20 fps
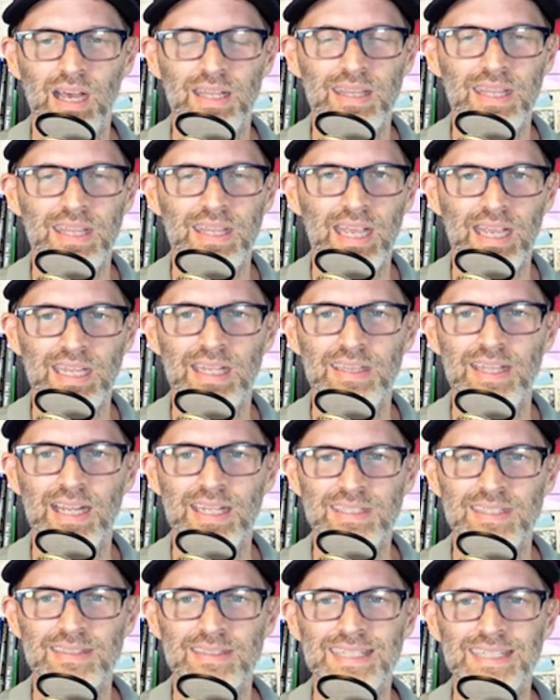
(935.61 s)
again,
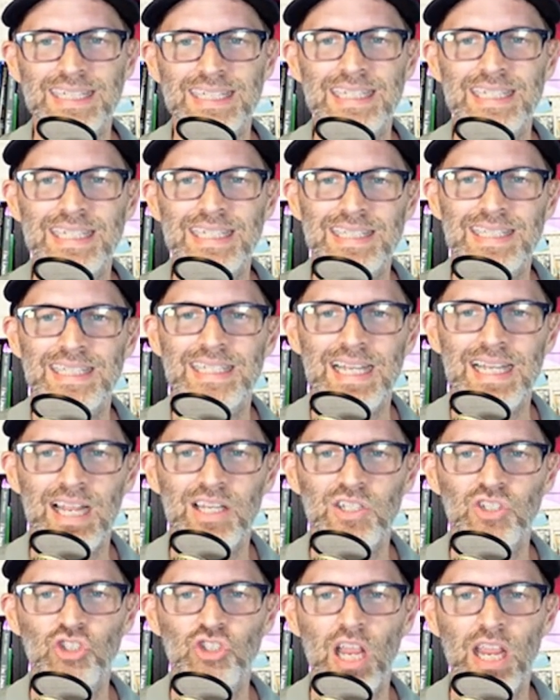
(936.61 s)
that's T E C
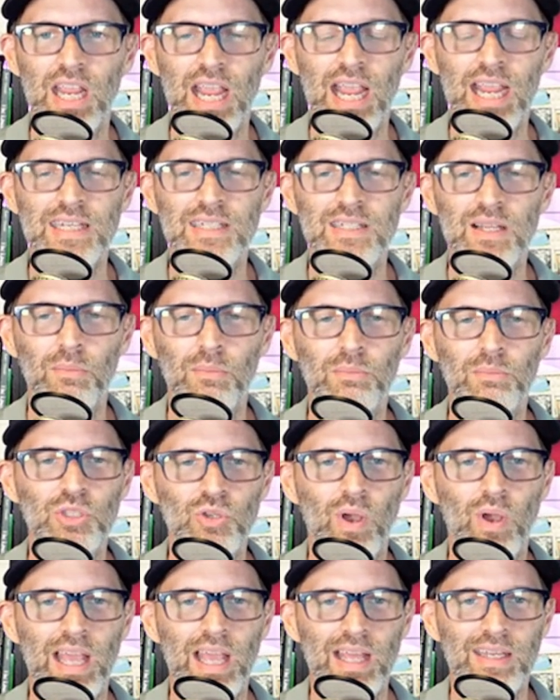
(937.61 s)
H J A
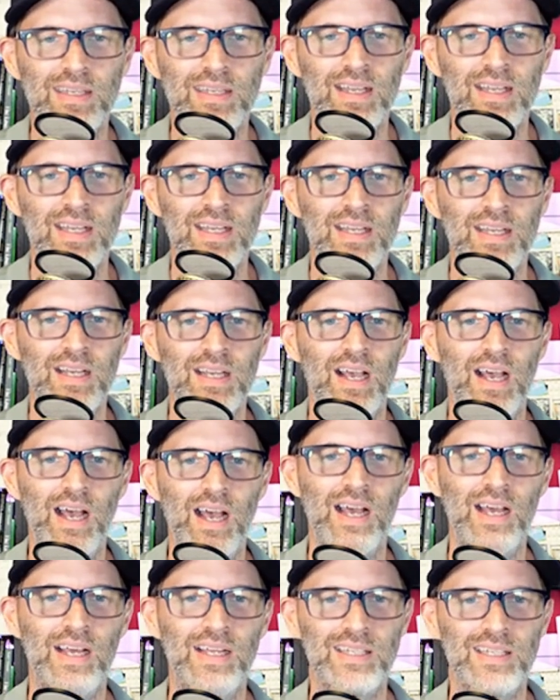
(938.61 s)
W N.
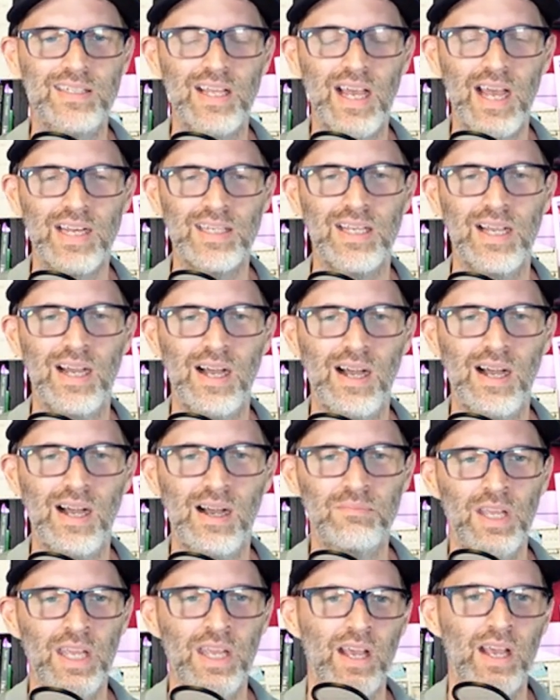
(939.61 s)
Uh, dot com.
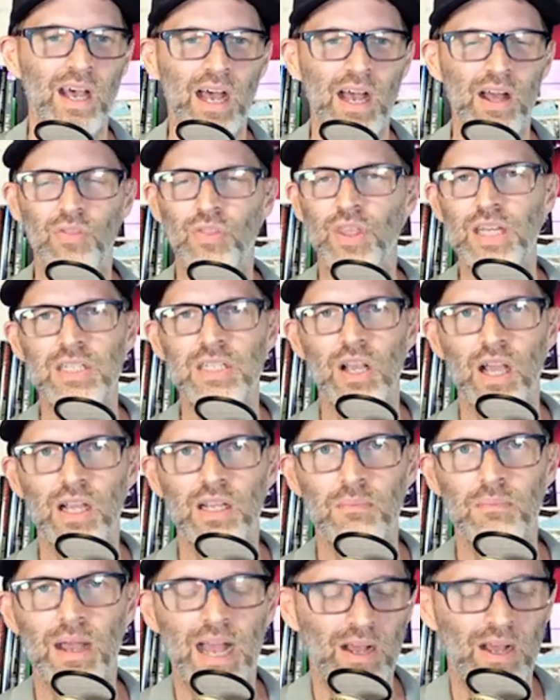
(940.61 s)
Uh, they talk
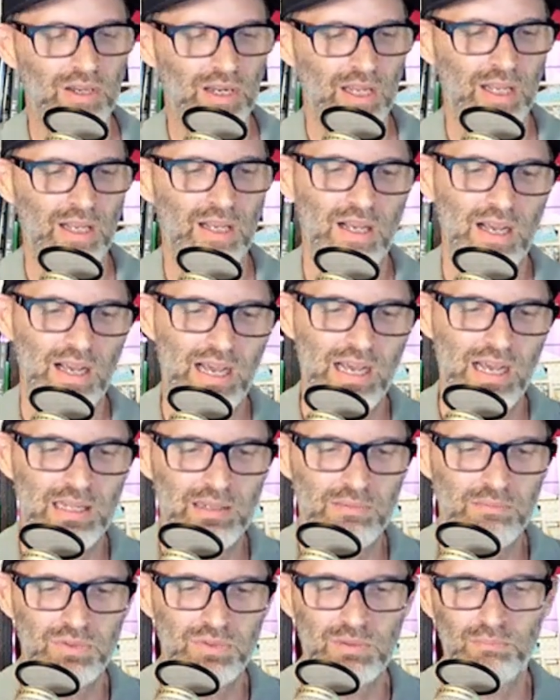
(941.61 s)
about uh,
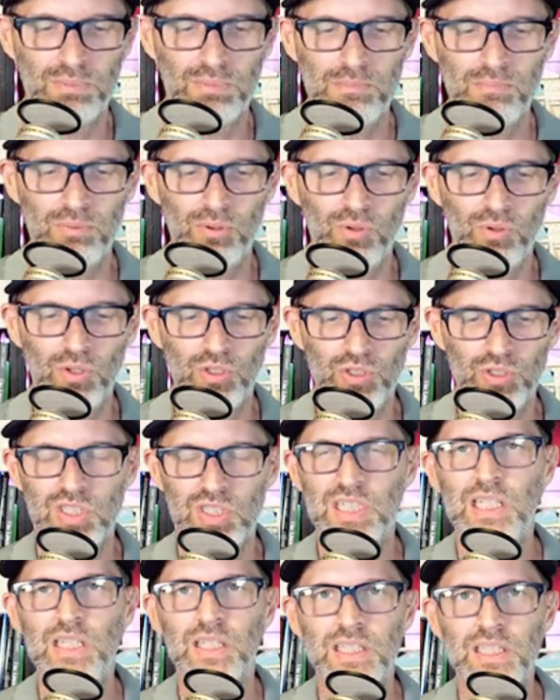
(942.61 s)
people
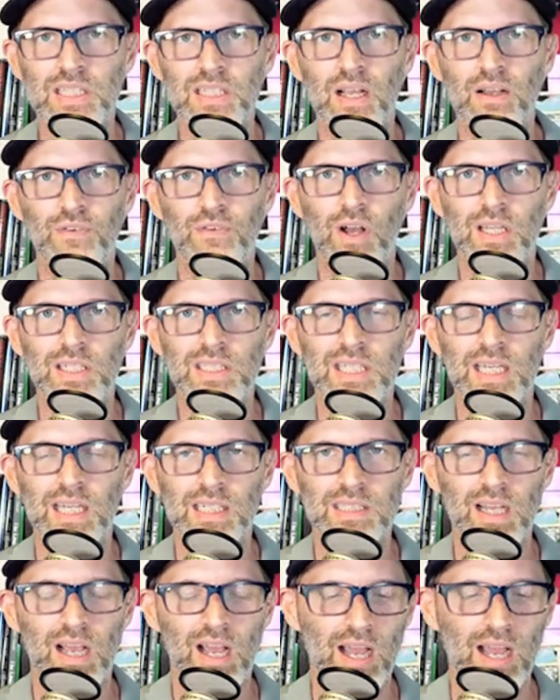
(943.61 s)
stealing stuff on
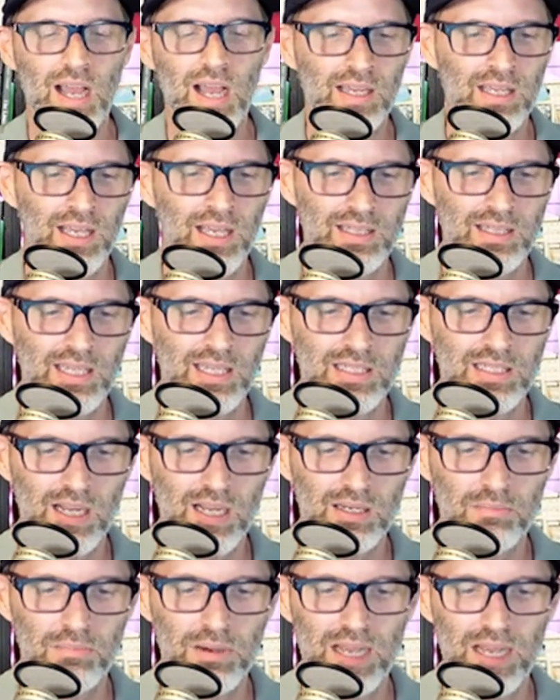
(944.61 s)
TikTok. They
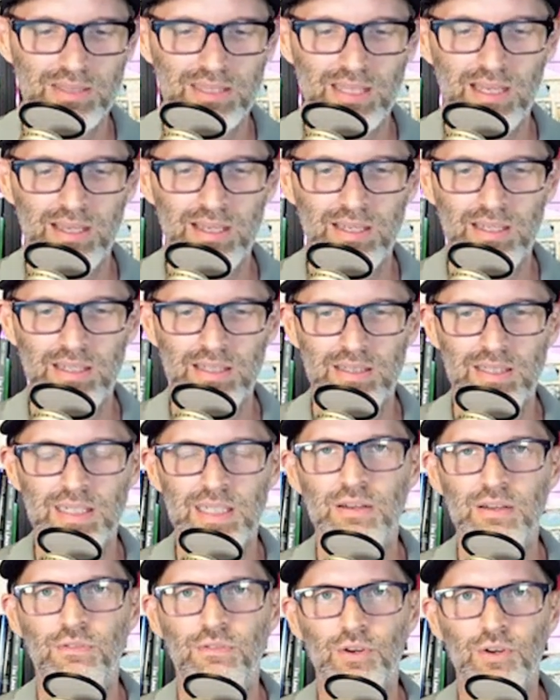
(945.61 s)
talk about the the
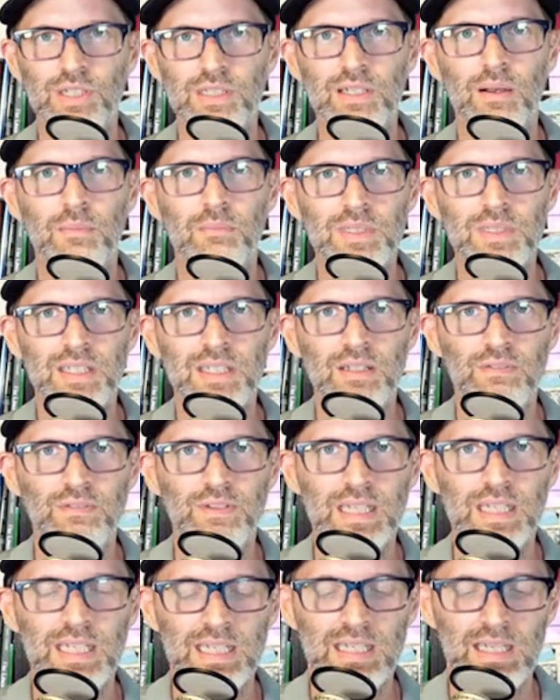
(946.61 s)
need for a dumb
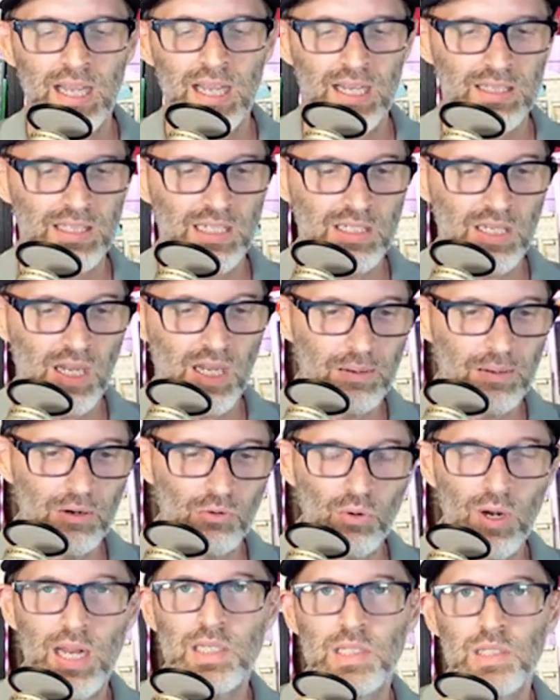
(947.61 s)
TV. They talk about
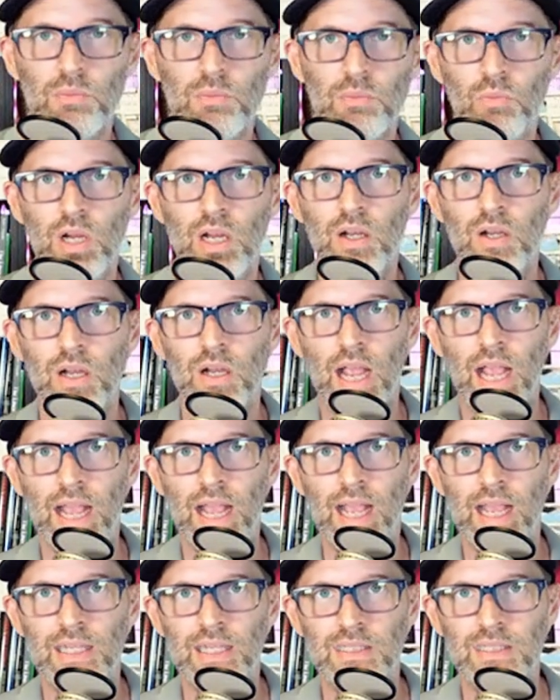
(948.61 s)
ransomware
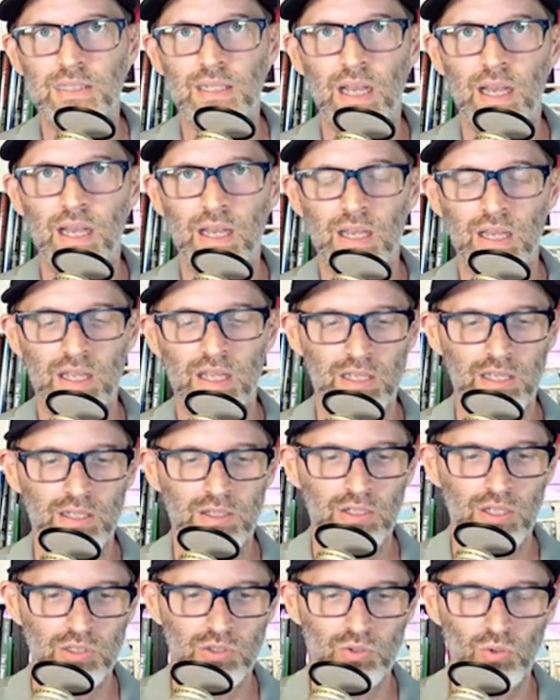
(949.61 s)
at uh,
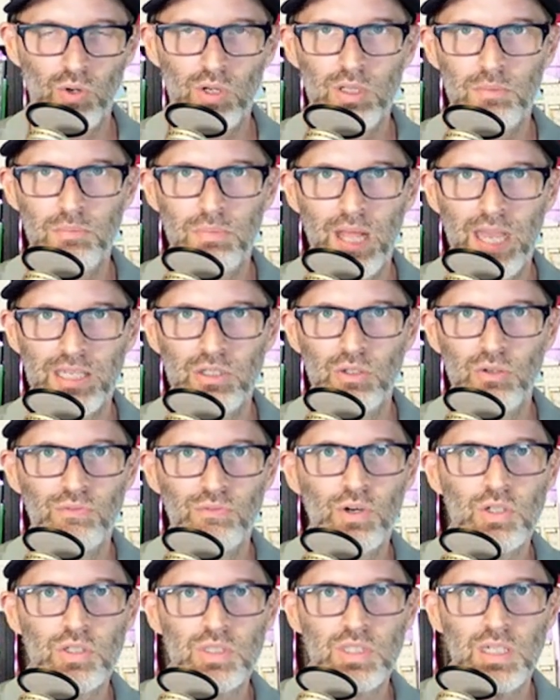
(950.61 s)
historically black
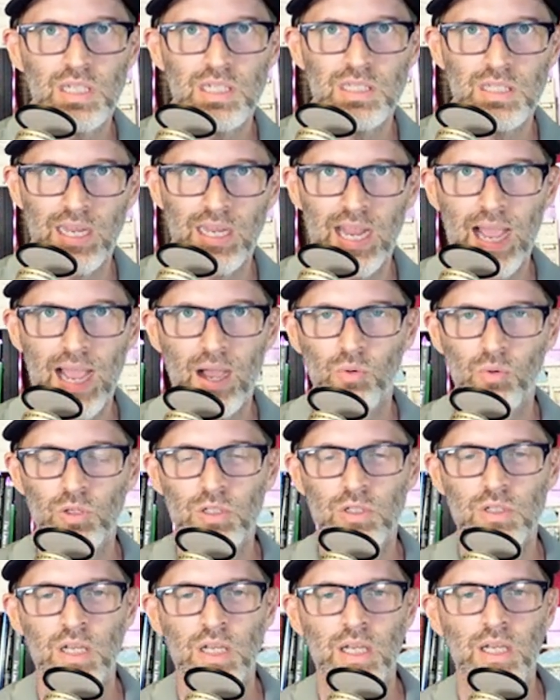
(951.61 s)
universities like
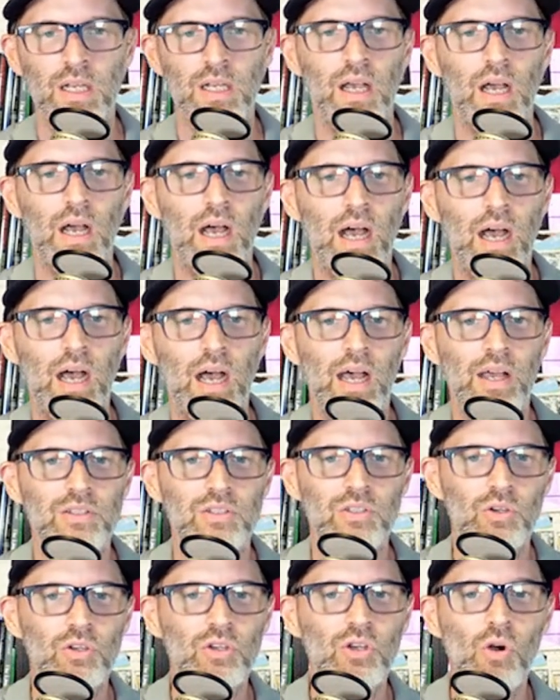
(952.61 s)
Howard. Uh,
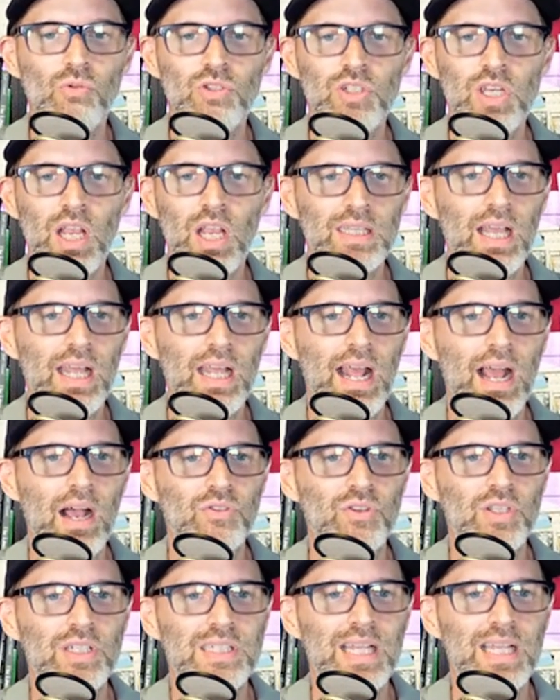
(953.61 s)
so go check that
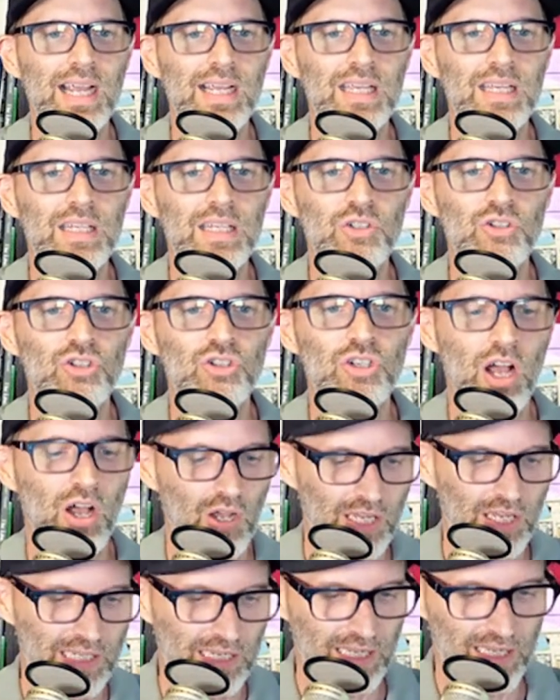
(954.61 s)
out. The Tech
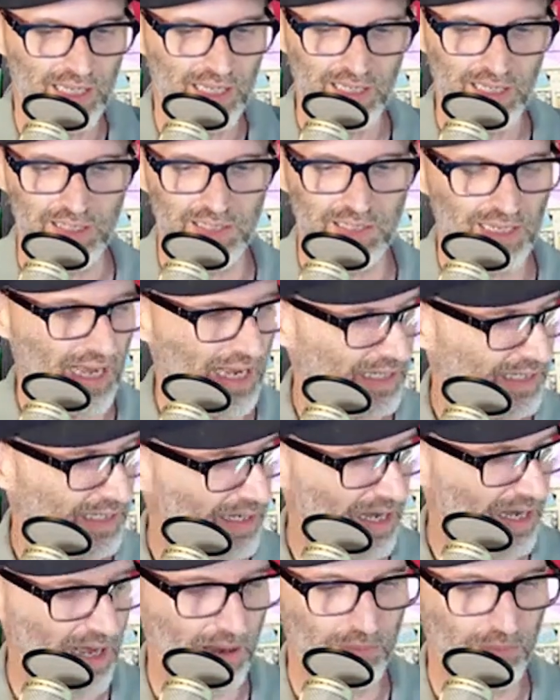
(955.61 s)
Jawn. Dot
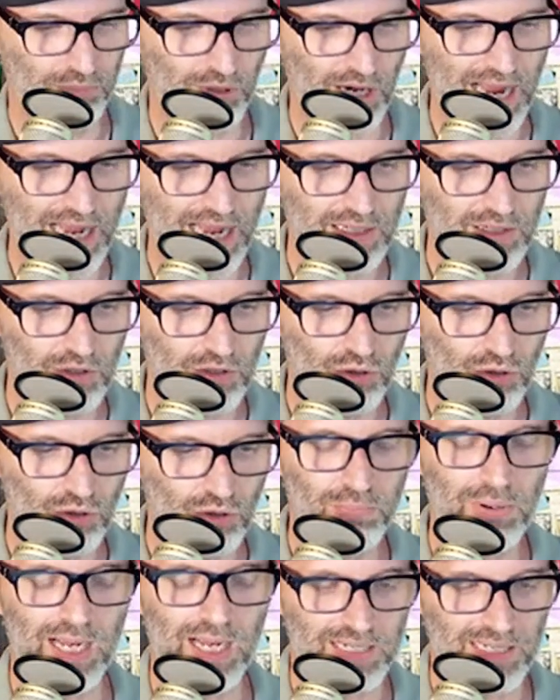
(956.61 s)
com. Brand new
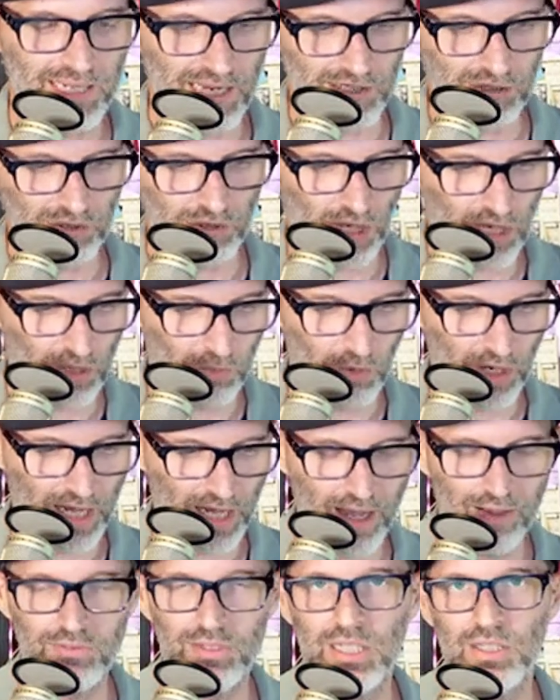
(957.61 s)
podcast. You're going to want to
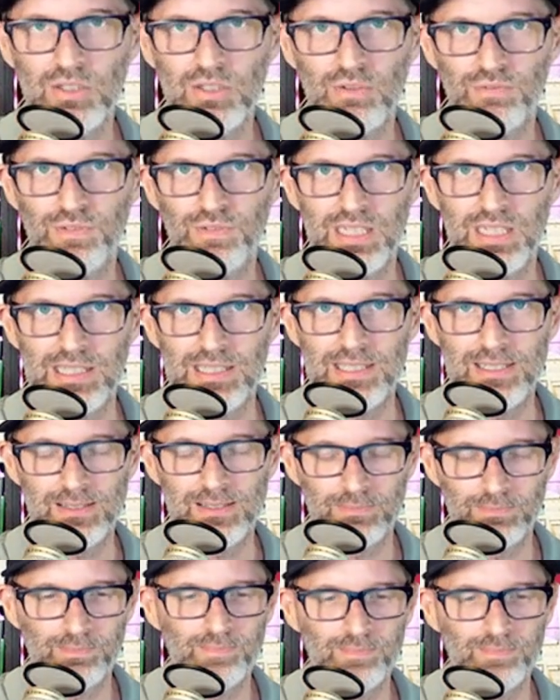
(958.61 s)
have it in your feeds.